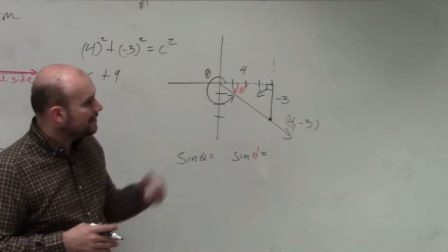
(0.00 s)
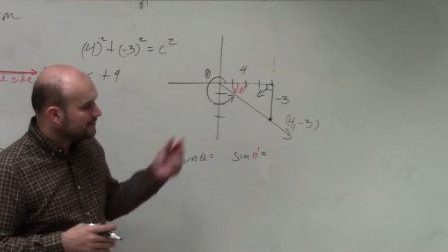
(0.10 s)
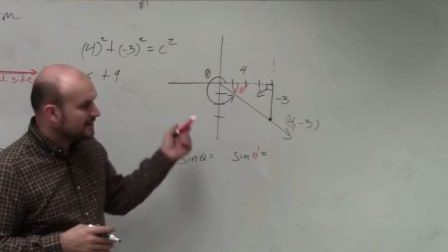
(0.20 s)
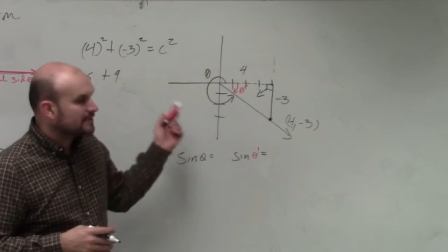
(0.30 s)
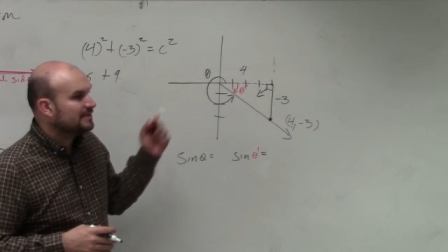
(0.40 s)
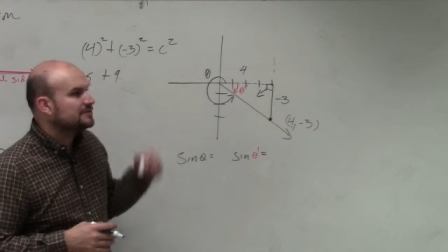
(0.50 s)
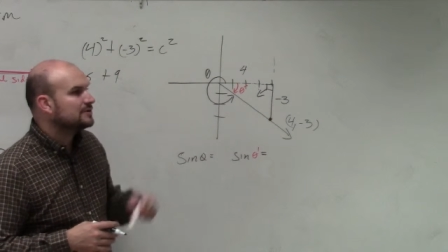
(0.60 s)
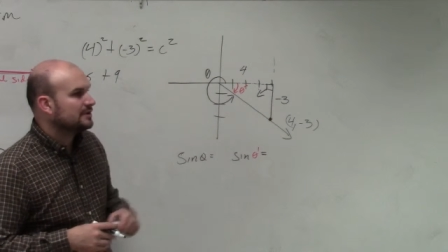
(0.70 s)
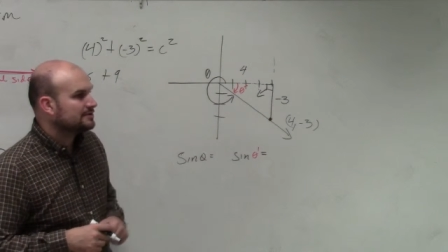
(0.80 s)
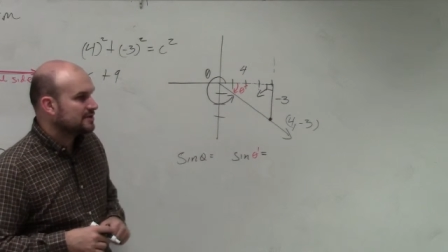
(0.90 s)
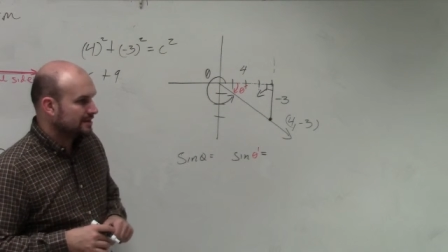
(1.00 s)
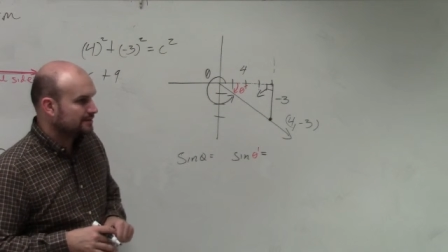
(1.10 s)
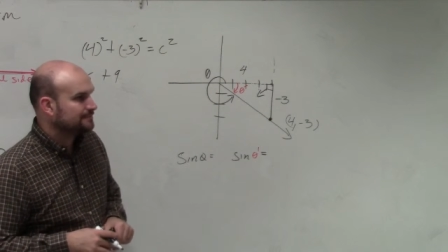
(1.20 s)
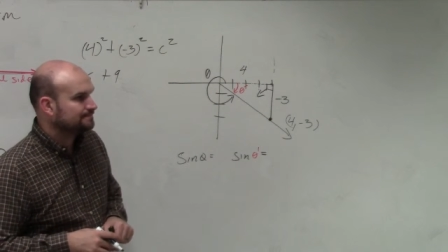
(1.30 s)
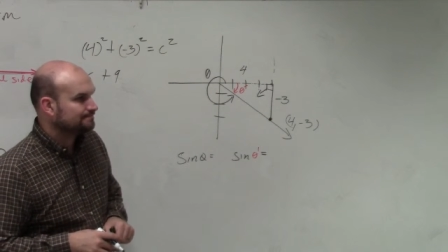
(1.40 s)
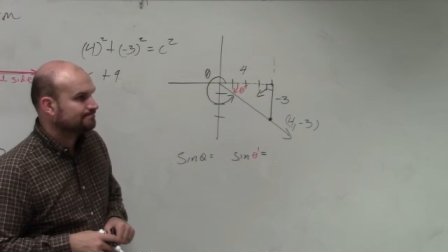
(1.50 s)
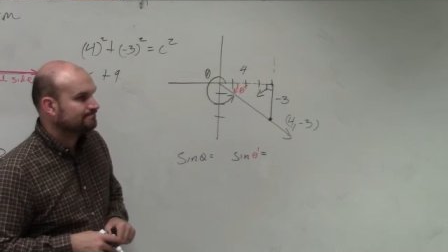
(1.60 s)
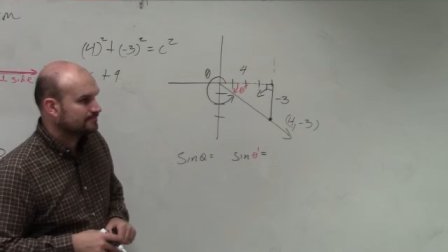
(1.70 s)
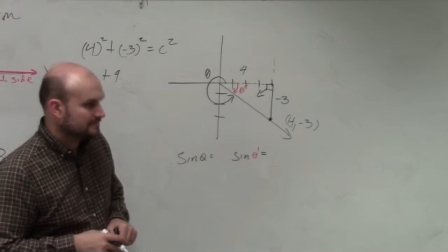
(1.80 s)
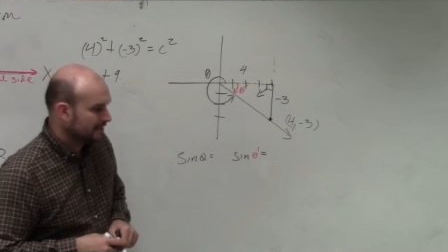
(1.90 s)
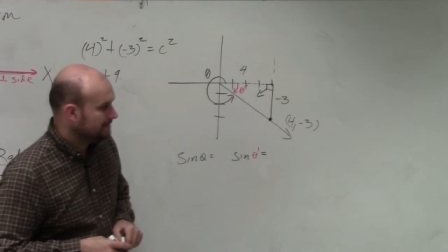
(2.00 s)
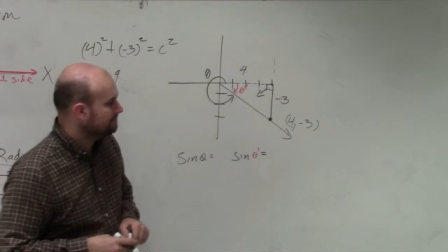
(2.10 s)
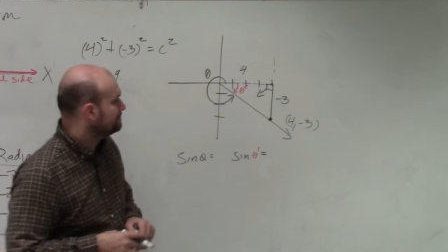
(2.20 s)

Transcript: I would recommend drawing the triangle. All right. OK?